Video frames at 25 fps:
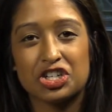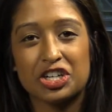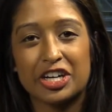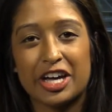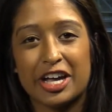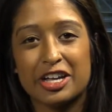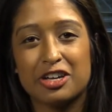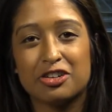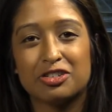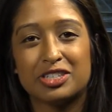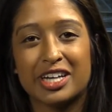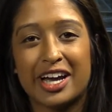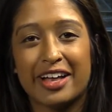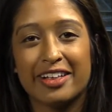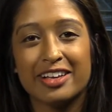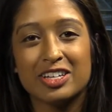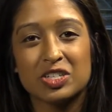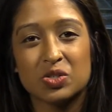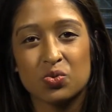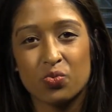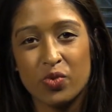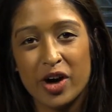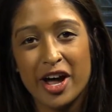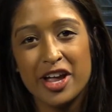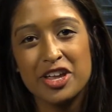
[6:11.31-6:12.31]
Can you tell us
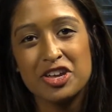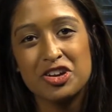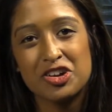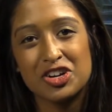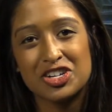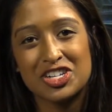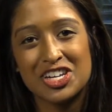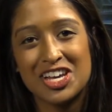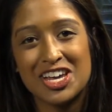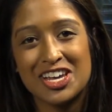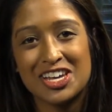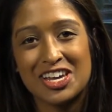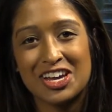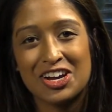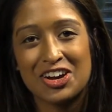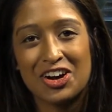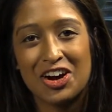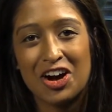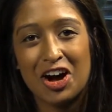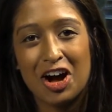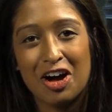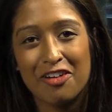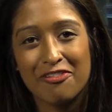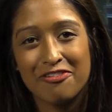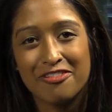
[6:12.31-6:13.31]
when you're taking
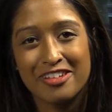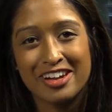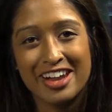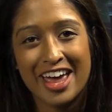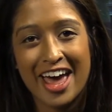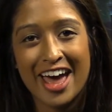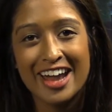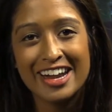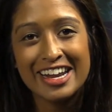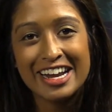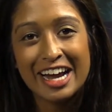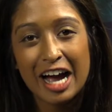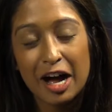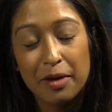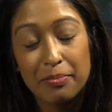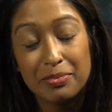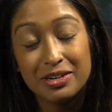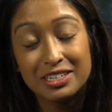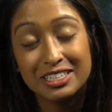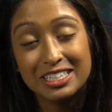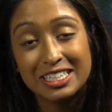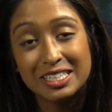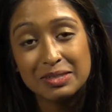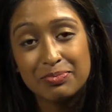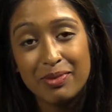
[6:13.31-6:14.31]
off and heading up
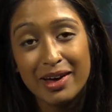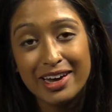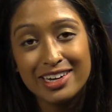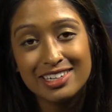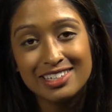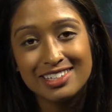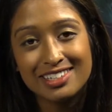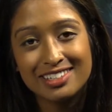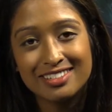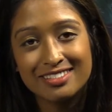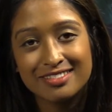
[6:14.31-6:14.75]
into space?